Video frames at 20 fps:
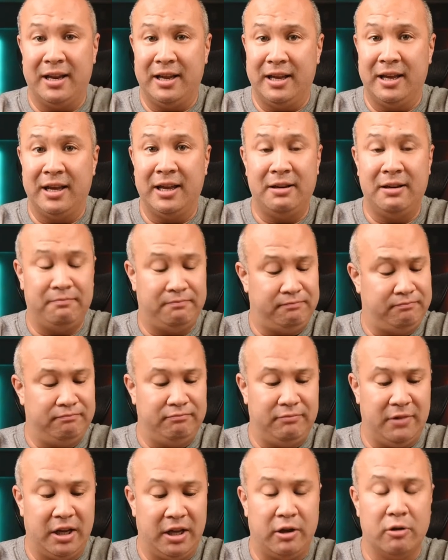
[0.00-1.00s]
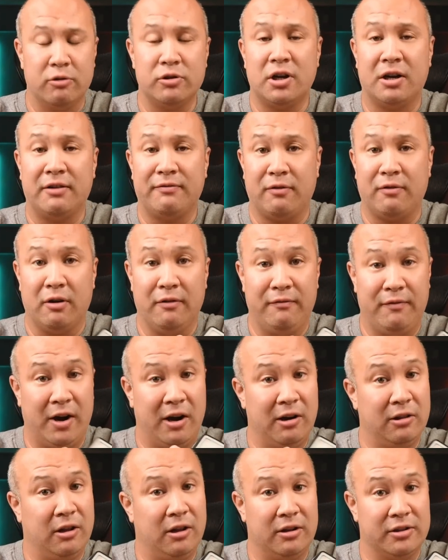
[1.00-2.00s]
it goes on for a
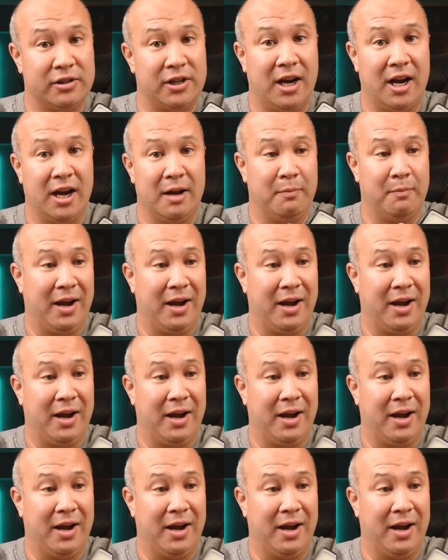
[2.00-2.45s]
very long time.